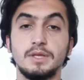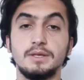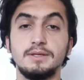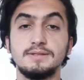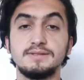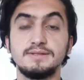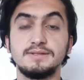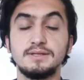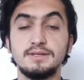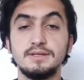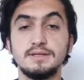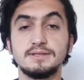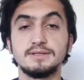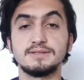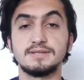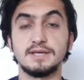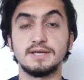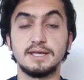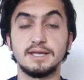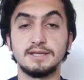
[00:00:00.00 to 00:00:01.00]
Inciting
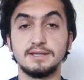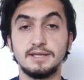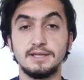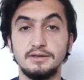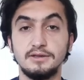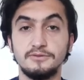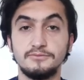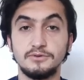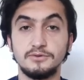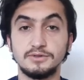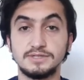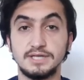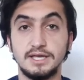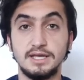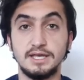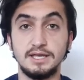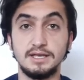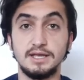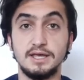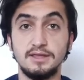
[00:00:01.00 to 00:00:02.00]
secondary foci
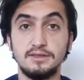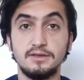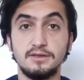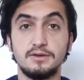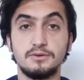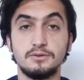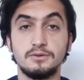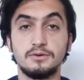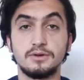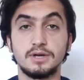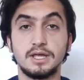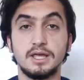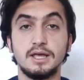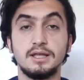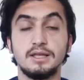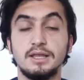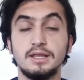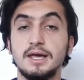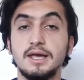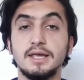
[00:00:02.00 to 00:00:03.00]
in other
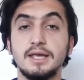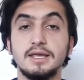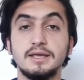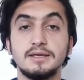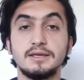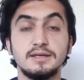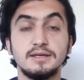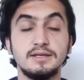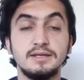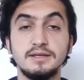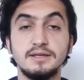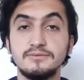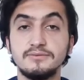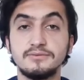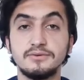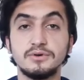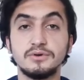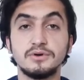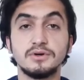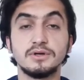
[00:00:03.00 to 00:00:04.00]
organs like lymph
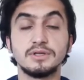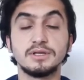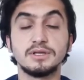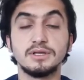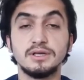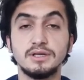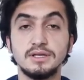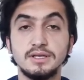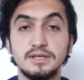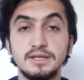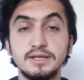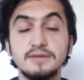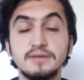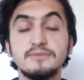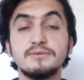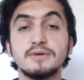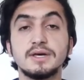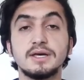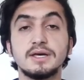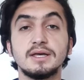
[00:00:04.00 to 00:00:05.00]
node,
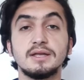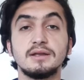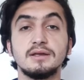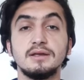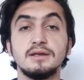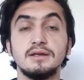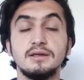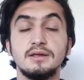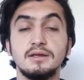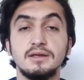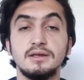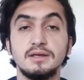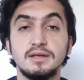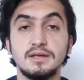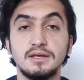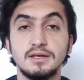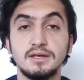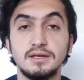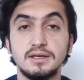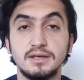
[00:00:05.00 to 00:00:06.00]
liver,
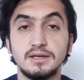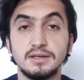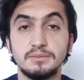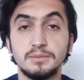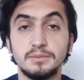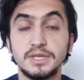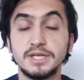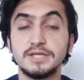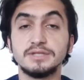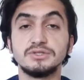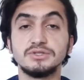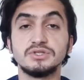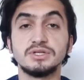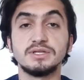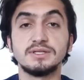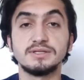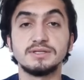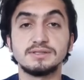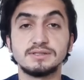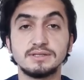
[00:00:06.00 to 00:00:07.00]

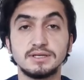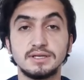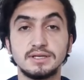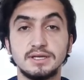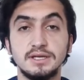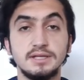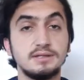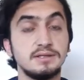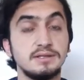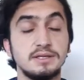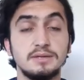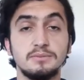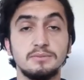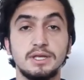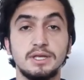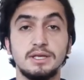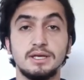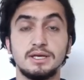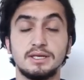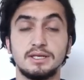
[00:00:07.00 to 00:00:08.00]
meninges, kidney
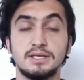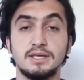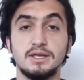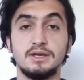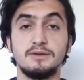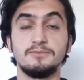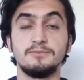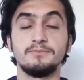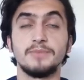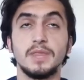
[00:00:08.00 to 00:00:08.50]
may occur.